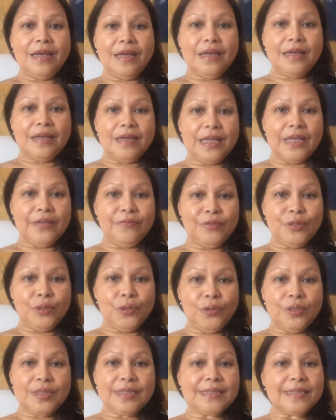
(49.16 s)
even
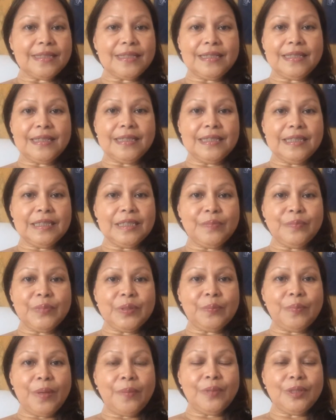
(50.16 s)
though it's still a little
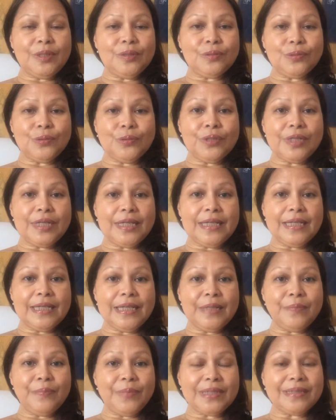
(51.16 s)
bit maybe too
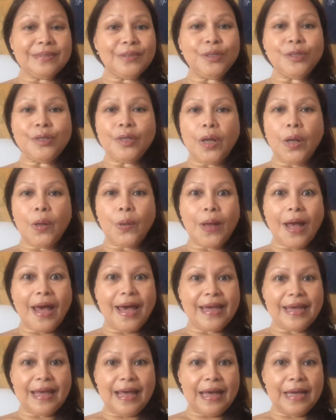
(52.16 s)
early. But, you know,
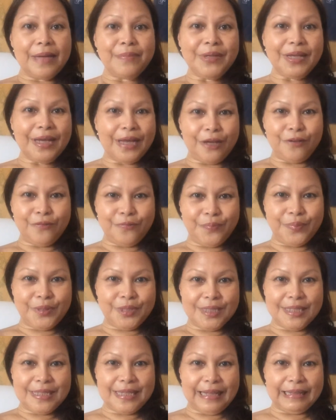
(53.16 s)
I'm the kind of
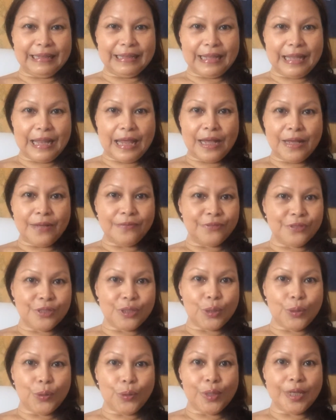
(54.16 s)
person that
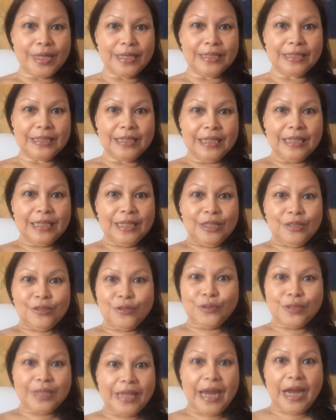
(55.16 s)
loves going
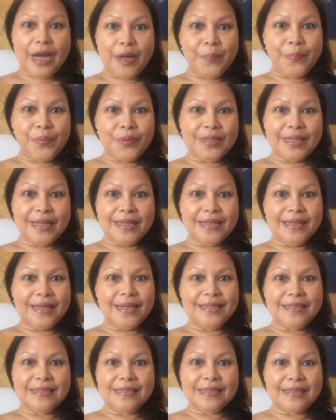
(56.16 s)
to the airport and
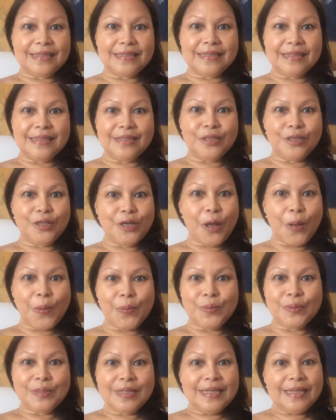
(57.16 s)
then just, you
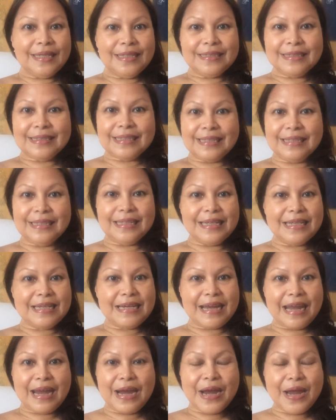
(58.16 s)
know,
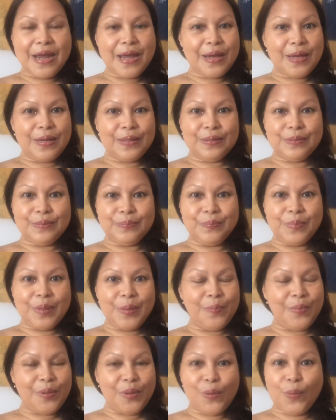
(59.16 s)
sitting there and
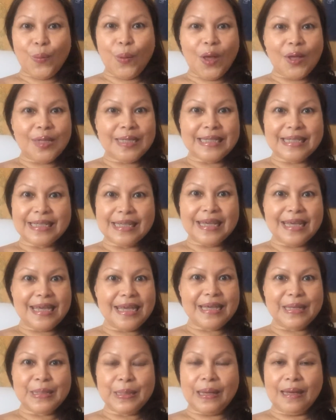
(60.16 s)
people
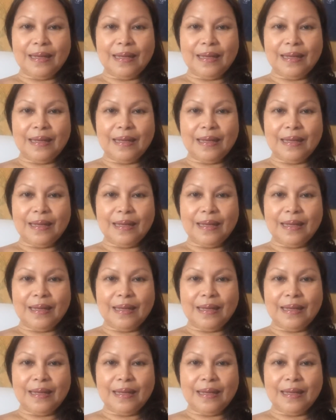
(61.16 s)
watching